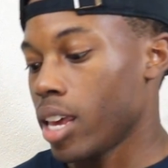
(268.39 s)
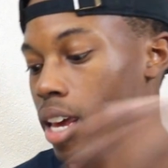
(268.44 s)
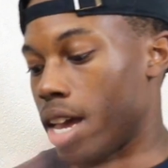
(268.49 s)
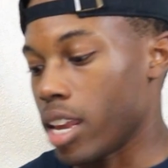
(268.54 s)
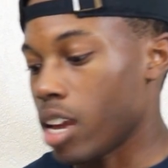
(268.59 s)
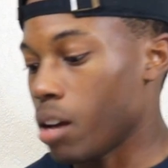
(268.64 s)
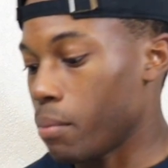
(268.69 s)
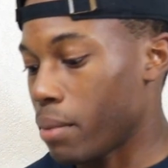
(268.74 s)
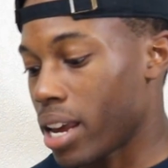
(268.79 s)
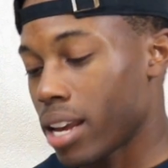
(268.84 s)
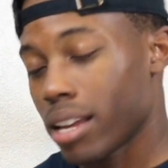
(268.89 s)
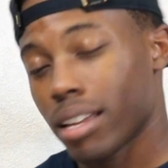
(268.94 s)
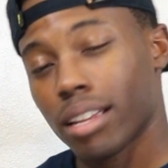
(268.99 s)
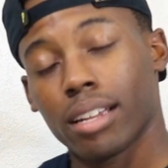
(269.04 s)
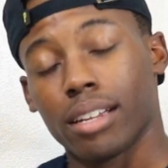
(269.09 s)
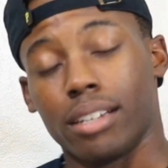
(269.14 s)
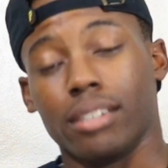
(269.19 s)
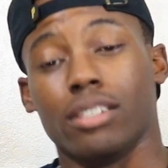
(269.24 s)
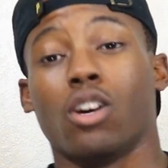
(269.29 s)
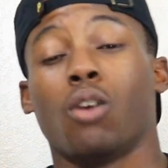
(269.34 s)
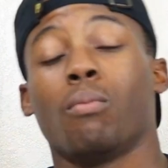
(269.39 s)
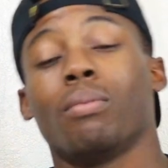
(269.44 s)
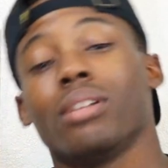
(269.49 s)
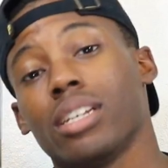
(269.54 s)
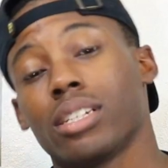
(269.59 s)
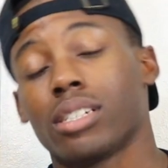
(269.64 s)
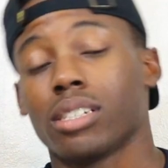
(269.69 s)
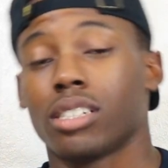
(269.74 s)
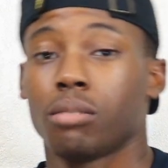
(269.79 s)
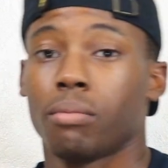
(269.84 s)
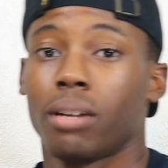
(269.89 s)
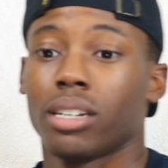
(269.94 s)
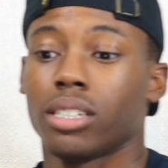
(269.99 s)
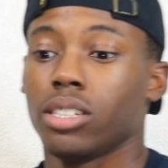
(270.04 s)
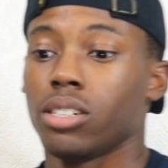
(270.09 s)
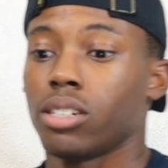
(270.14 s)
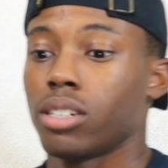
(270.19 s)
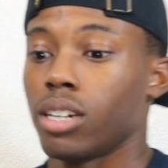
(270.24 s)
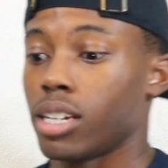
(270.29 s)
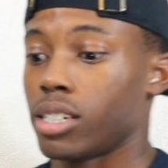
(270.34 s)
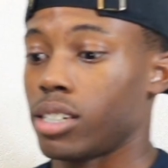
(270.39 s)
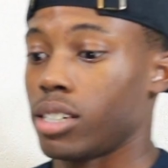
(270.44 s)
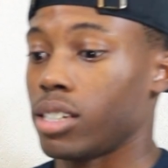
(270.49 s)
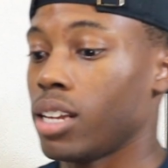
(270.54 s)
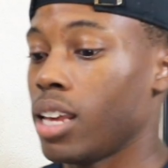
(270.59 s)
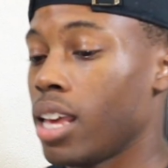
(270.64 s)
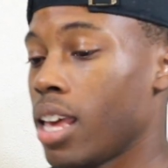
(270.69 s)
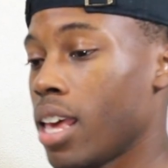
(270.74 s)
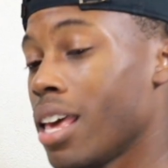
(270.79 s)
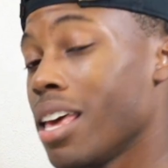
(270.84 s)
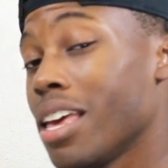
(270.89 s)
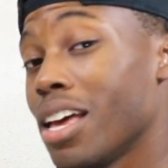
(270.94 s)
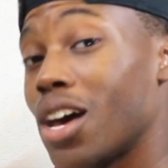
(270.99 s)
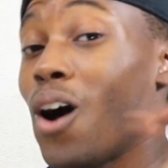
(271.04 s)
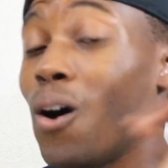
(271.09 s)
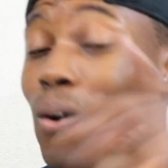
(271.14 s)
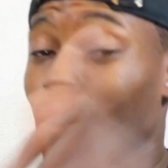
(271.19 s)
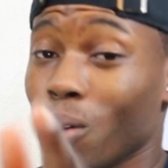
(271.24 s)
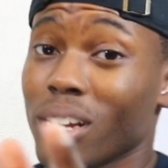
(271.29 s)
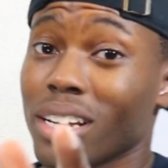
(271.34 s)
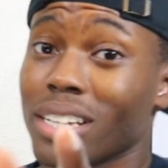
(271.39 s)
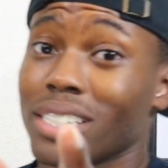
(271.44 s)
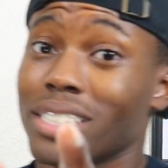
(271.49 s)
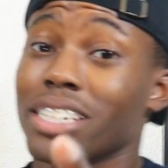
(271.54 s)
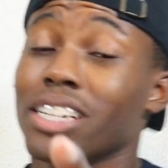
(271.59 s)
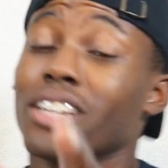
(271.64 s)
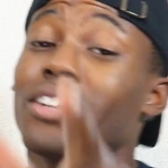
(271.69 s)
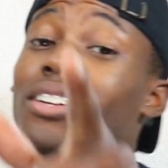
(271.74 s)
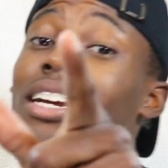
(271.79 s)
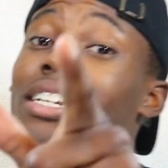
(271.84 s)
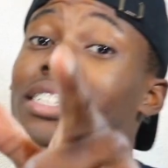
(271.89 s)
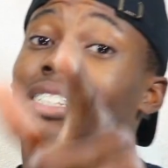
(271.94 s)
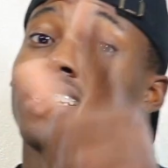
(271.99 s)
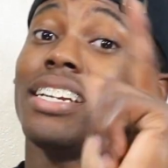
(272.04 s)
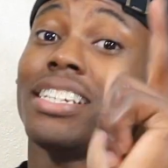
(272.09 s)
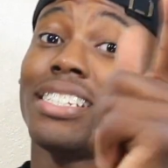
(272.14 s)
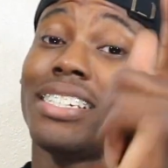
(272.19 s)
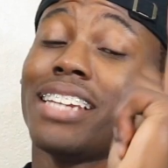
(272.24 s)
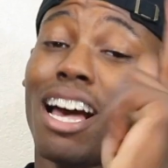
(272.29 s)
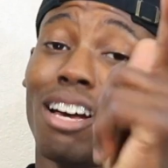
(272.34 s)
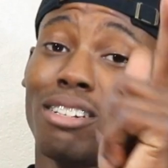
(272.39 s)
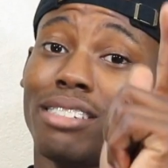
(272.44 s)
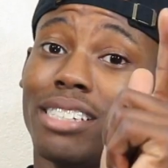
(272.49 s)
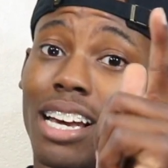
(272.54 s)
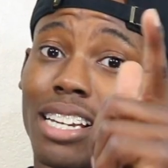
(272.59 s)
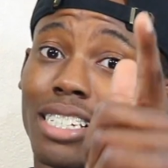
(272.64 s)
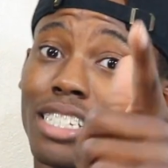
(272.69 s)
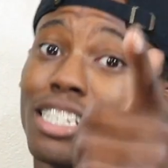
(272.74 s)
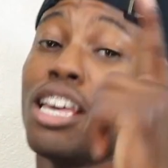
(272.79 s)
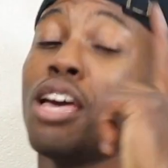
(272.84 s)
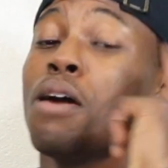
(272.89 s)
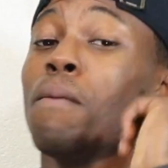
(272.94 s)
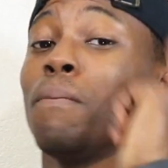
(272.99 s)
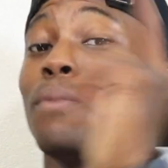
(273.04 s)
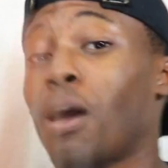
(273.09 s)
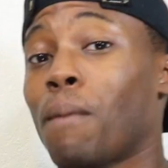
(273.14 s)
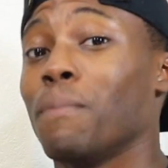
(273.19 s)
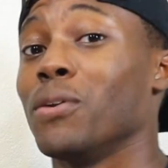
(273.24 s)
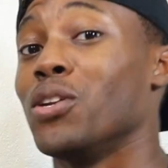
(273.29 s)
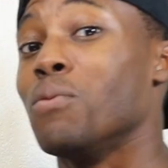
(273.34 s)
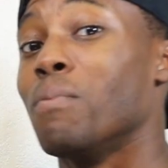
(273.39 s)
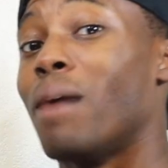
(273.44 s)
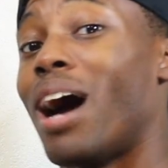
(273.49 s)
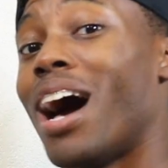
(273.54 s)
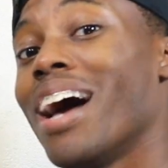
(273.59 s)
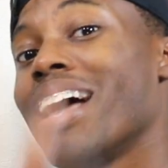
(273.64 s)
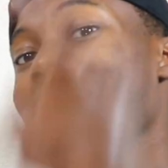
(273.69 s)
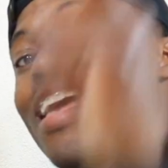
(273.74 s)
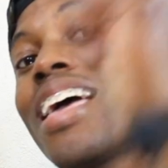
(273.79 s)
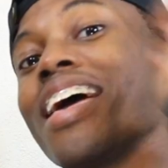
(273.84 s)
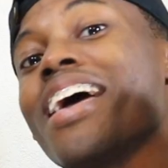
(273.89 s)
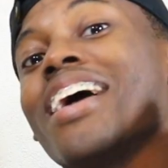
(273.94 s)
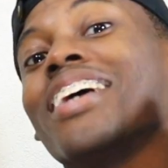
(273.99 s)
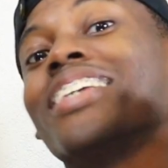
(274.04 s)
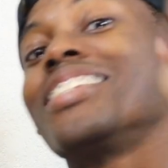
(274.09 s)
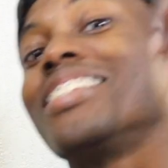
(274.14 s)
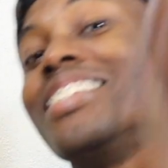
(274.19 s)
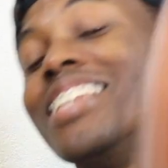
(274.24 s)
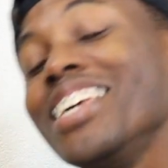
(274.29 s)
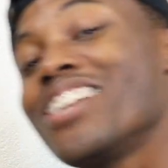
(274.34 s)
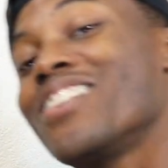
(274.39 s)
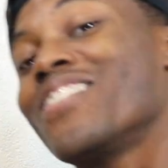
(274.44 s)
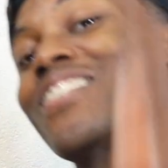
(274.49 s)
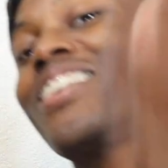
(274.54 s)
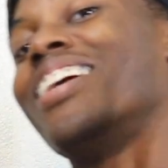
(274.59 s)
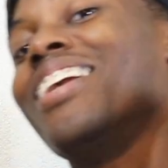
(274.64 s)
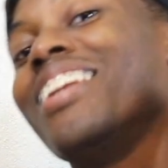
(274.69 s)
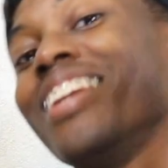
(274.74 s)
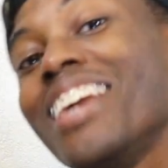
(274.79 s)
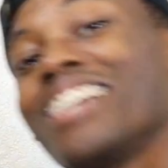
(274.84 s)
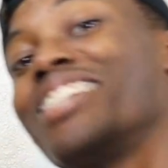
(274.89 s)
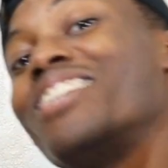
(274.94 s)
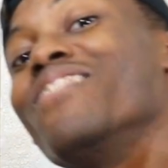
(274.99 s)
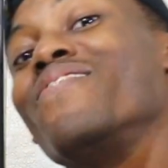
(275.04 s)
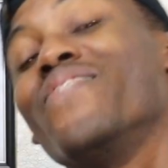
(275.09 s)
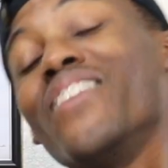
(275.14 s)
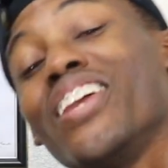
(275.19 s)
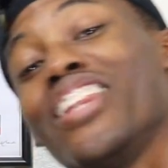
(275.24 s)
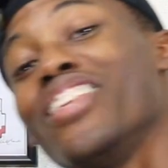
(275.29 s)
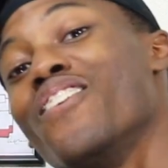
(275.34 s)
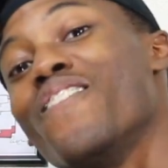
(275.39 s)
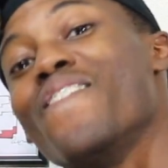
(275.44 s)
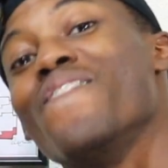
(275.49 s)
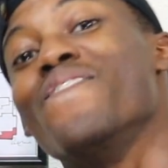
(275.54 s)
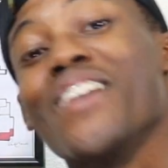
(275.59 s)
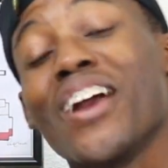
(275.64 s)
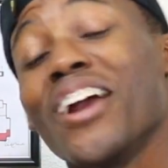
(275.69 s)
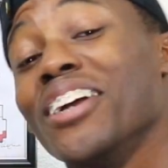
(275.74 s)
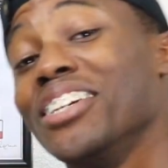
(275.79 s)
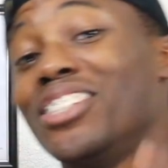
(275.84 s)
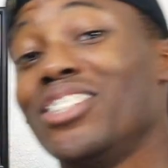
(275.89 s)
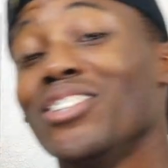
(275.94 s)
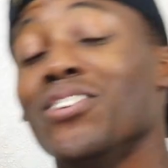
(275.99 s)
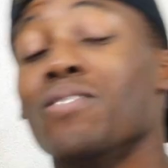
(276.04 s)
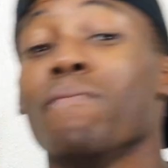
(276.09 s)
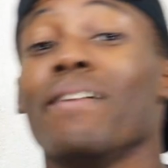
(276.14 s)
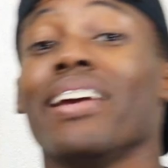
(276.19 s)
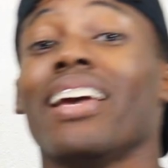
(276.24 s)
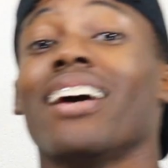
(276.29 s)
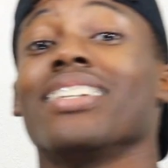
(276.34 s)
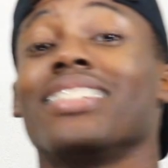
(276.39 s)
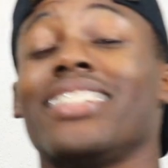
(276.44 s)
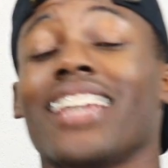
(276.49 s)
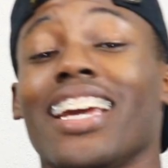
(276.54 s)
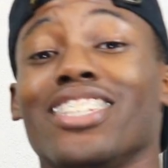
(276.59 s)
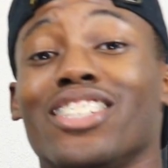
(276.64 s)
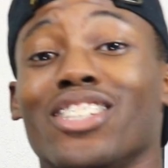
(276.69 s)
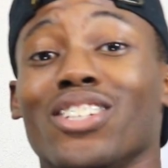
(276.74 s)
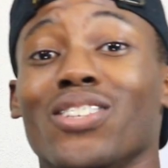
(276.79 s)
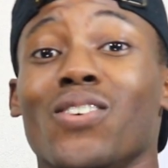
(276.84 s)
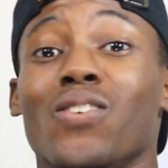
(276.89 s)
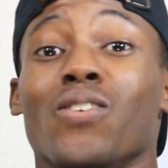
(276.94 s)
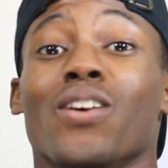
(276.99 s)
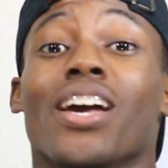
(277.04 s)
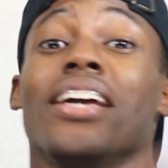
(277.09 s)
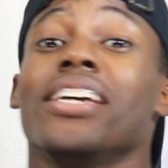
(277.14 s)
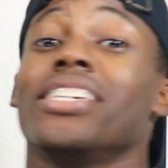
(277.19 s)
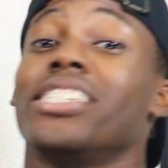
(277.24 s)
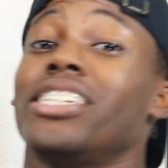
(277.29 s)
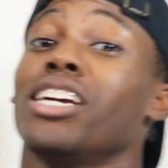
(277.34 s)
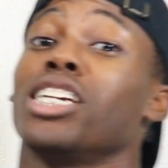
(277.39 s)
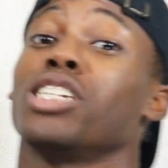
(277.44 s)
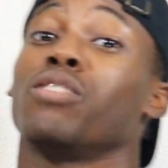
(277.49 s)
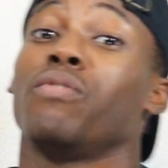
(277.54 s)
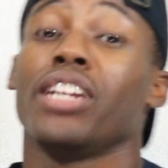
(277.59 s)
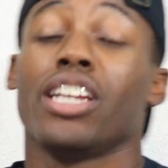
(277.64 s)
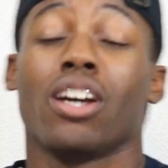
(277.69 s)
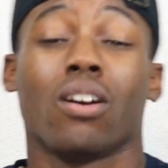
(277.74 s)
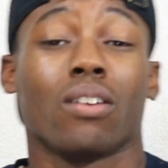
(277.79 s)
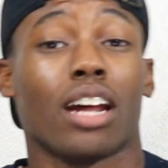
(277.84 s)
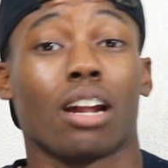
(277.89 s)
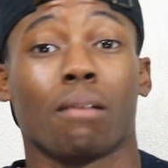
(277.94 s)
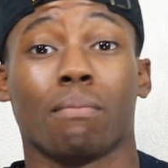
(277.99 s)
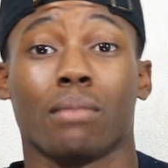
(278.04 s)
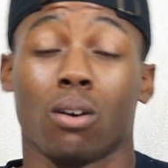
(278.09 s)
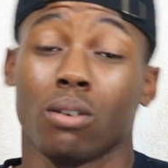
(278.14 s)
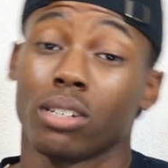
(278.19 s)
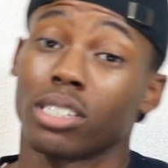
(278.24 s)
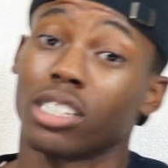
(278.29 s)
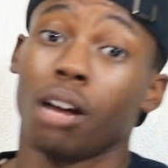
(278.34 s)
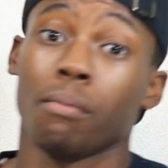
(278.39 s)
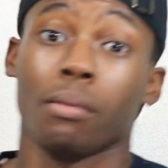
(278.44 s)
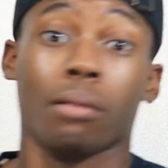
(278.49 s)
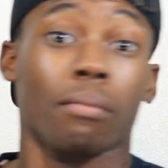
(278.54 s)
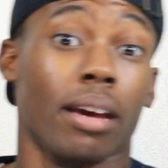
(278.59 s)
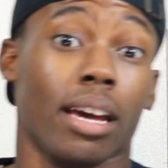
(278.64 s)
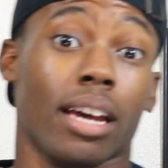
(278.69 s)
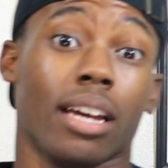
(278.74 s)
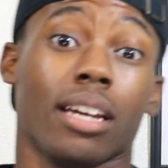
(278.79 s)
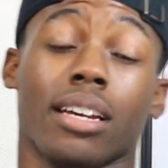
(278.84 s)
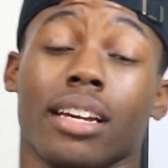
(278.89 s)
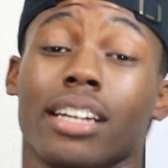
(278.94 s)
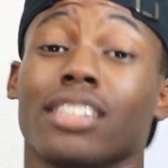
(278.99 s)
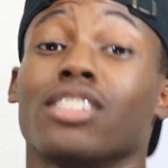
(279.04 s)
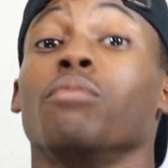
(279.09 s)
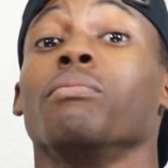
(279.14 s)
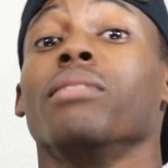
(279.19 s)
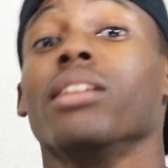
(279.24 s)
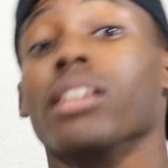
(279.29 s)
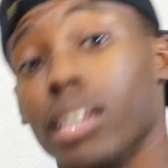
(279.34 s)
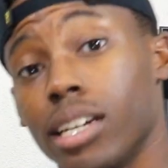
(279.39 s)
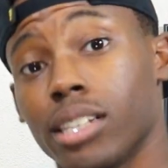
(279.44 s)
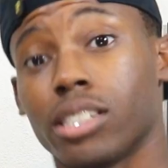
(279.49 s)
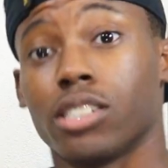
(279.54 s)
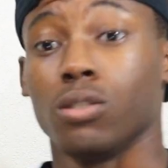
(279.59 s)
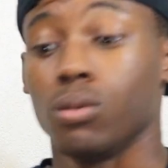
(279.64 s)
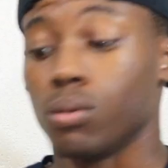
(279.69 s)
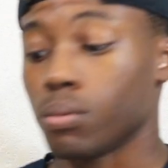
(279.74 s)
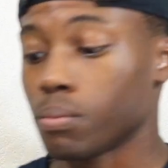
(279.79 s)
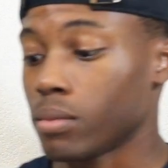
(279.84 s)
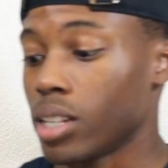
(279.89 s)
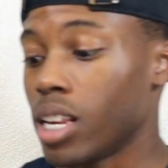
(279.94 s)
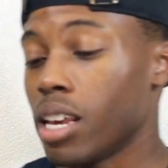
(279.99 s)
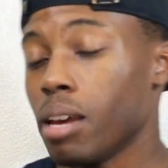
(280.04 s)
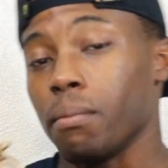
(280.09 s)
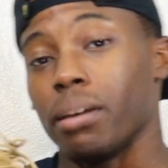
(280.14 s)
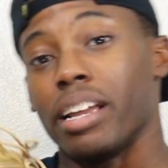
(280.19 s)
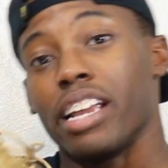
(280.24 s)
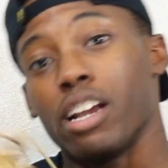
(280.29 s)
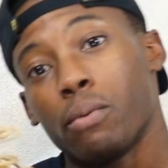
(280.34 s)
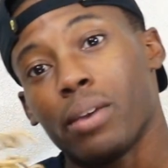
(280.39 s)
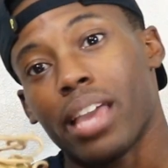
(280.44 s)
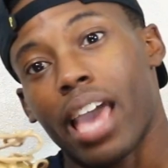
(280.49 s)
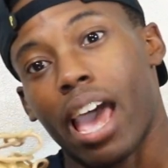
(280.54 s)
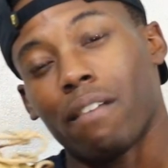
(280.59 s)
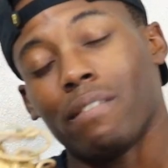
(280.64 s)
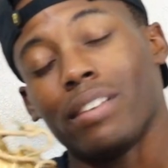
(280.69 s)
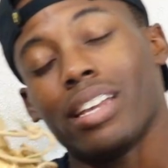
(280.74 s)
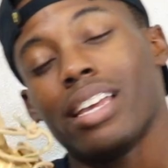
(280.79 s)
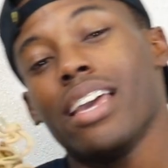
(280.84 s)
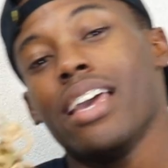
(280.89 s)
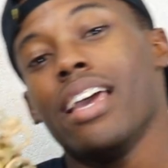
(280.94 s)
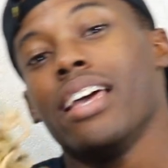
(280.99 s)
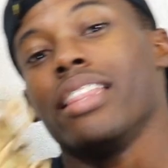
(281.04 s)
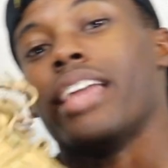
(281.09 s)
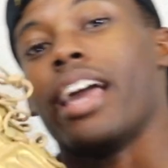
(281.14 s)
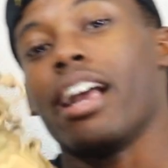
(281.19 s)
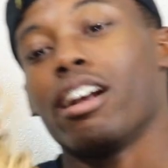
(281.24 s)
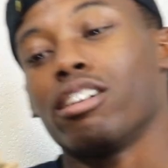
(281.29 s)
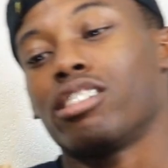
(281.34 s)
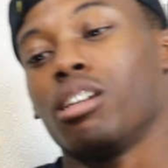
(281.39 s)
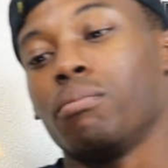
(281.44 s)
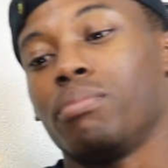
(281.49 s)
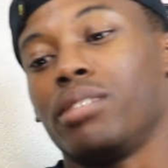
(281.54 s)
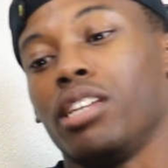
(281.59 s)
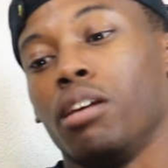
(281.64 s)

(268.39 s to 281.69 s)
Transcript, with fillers: And yeah, man, dope additions to my sneaker collection. Oh, sneaker collection is downsizing, but I'm gonna do my sneaker collection video very soon, man. Y'all stay tuned. Share this video, let them know it's coming, man. It's gonna be lit too. And here we have it, the Air Sub